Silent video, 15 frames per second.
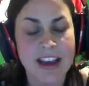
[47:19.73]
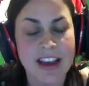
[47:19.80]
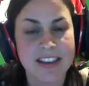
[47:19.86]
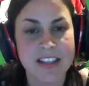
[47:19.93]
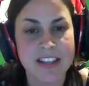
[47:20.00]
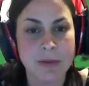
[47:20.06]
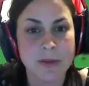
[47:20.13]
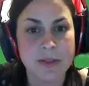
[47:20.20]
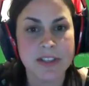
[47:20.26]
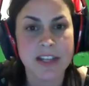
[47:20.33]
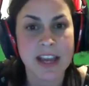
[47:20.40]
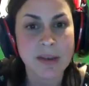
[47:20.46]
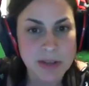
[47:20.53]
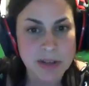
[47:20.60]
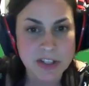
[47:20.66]
has the most
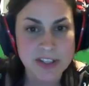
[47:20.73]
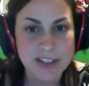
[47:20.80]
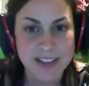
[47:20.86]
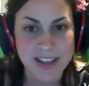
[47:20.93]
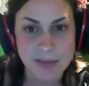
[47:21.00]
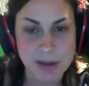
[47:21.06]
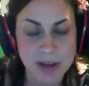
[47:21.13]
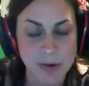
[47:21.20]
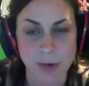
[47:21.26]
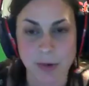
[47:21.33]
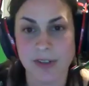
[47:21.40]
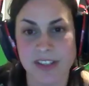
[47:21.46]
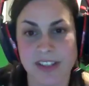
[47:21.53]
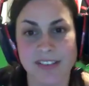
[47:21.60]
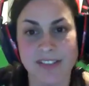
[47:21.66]
ambitious climate
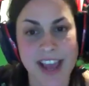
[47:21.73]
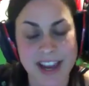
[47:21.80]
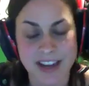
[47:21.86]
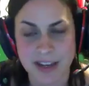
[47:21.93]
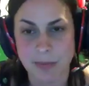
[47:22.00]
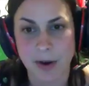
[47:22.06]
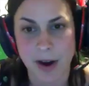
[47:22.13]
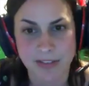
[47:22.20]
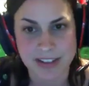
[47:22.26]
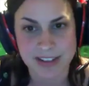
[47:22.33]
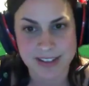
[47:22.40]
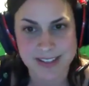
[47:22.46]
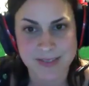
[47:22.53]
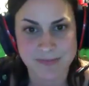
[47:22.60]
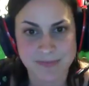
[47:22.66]
goals of any
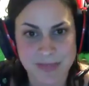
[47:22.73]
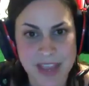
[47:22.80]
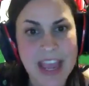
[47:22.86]
province.